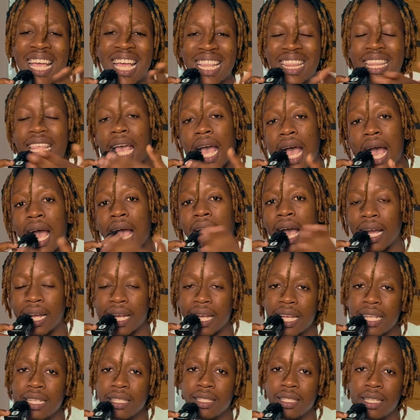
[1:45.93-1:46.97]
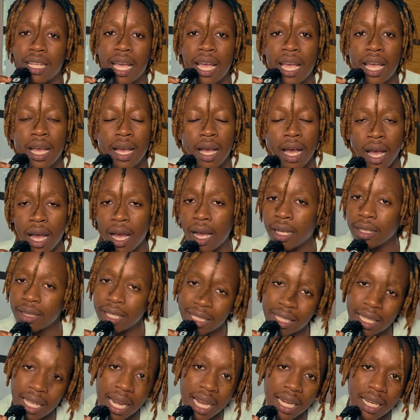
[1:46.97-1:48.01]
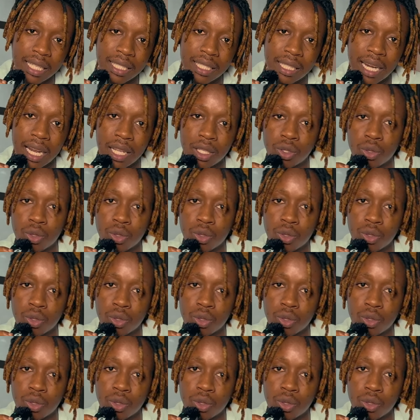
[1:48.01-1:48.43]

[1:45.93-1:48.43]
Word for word: They are against uh, the traders, right?